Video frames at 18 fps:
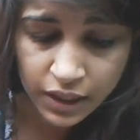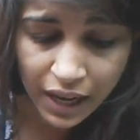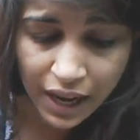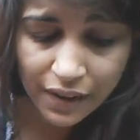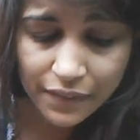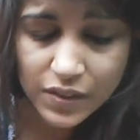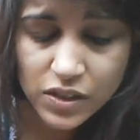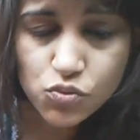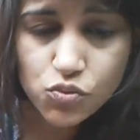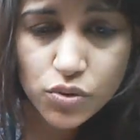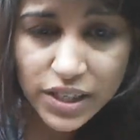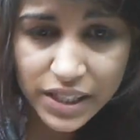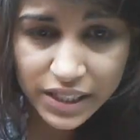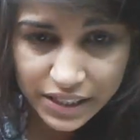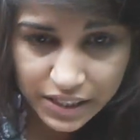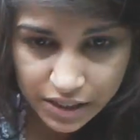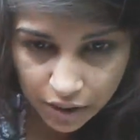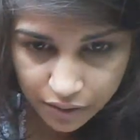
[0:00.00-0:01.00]
And there's
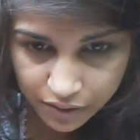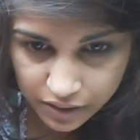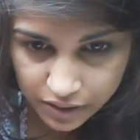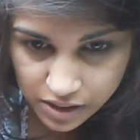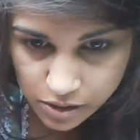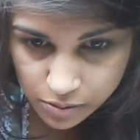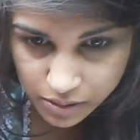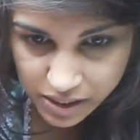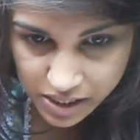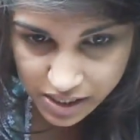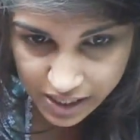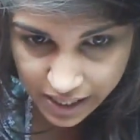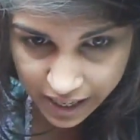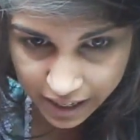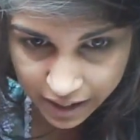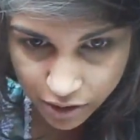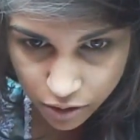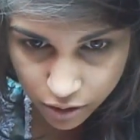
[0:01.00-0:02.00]
really nothing to be
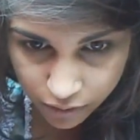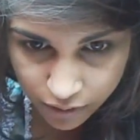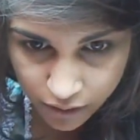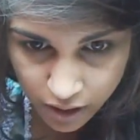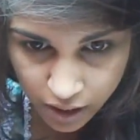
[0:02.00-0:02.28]
scared of.